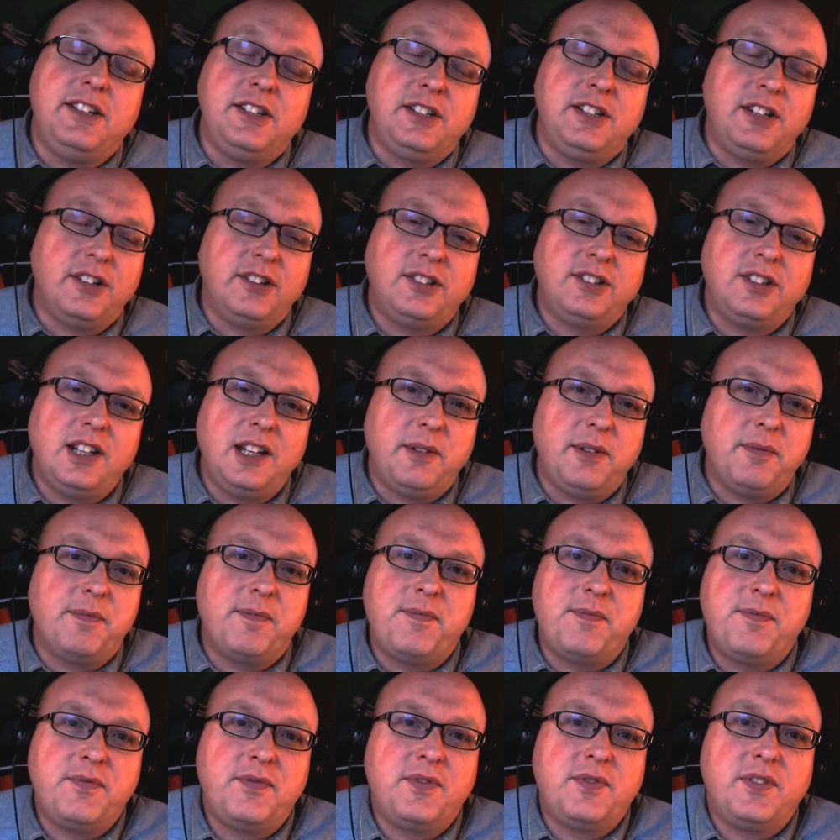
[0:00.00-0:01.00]
then you go to sleep.
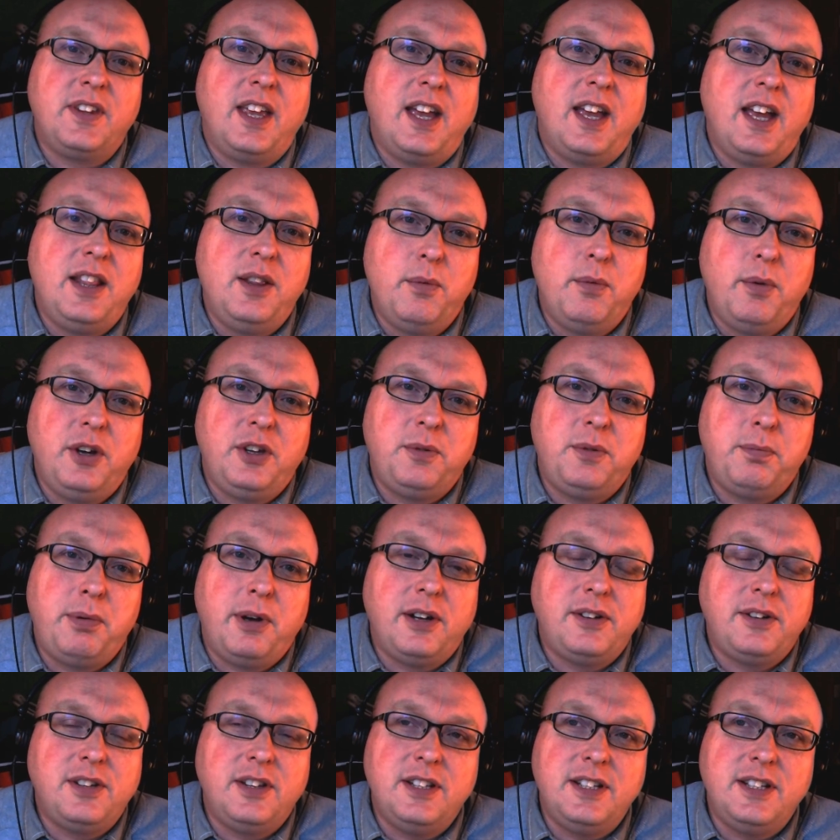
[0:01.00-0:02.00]
And the worst
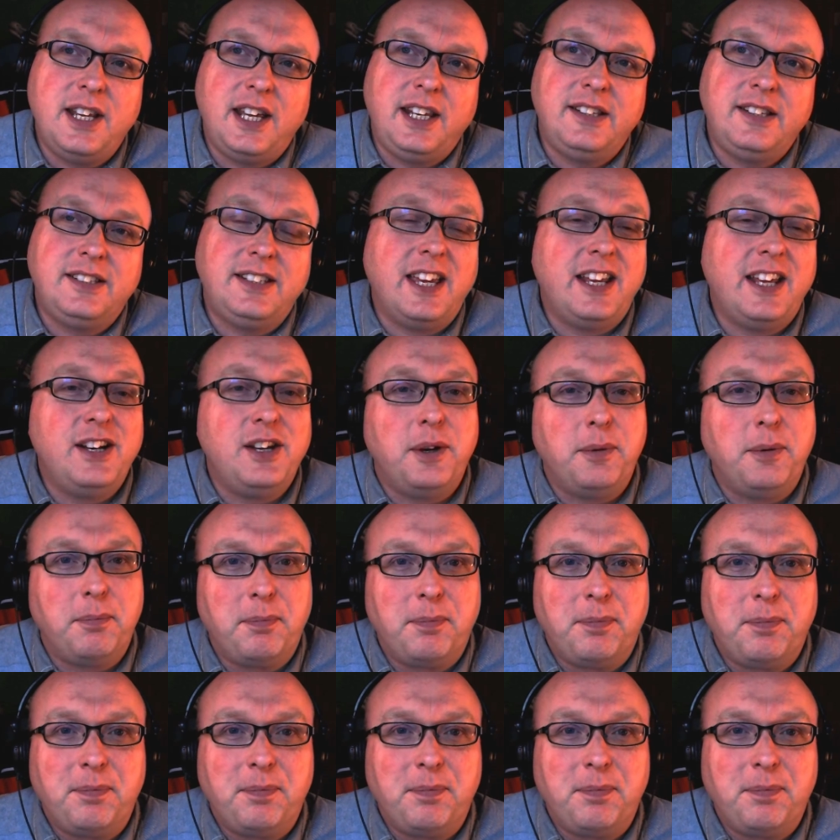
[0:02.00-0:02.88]
part of the day is getting up.